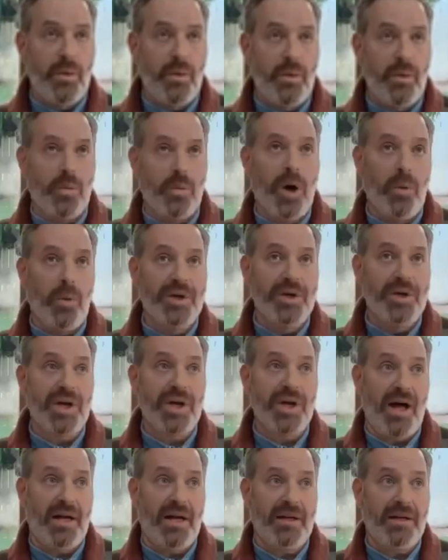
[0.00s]
We
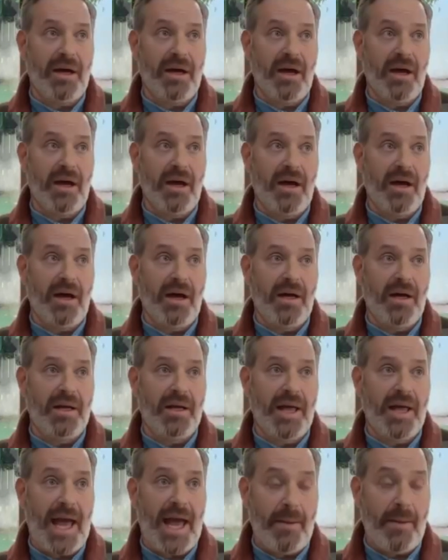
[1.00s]
shot
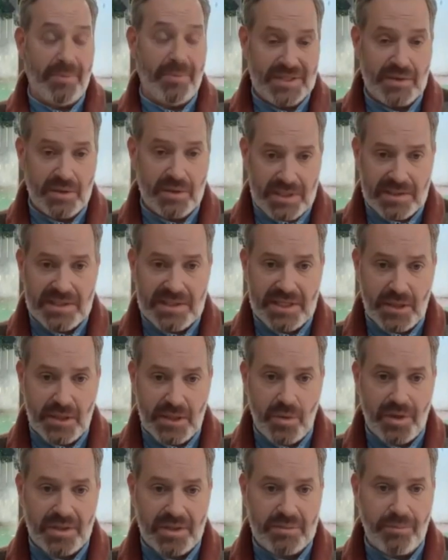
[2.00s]
episodes in
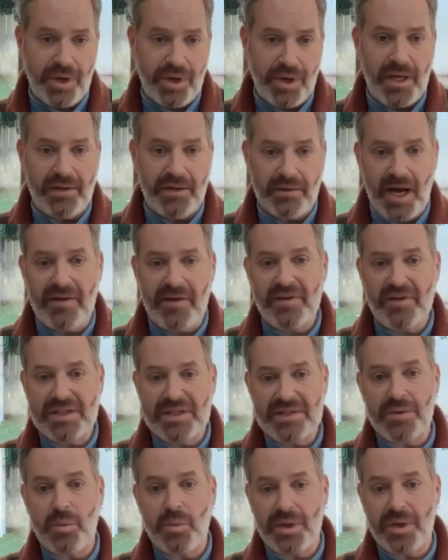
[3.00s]
sequence, but
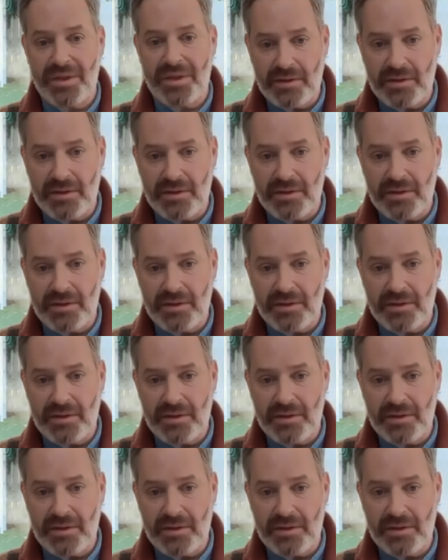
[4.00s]
obviously within